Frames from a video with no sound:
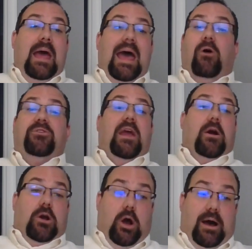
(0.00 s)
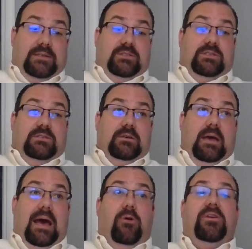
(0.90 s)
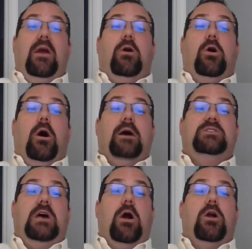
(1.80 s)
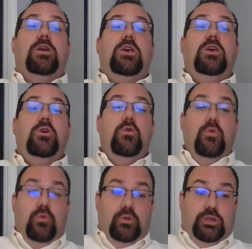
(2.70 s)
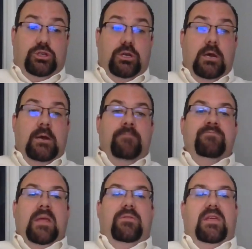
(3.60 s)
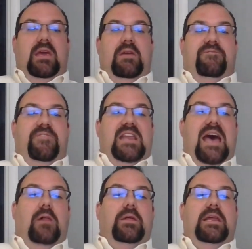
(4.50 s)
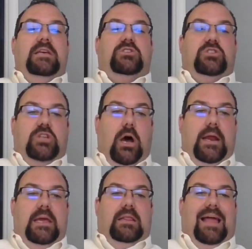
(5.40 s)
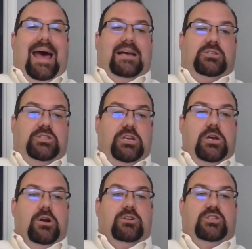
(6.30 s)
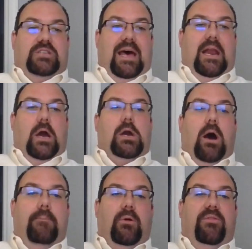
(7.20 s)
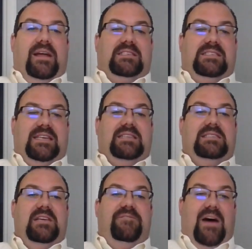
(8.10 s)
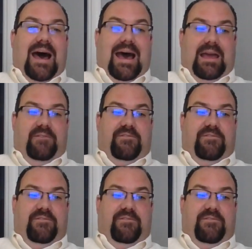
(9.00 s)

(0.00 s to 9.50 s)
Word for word: Healthcare costs. Healthcare costs are huge. The Fidelity study last year said a couple that's 65,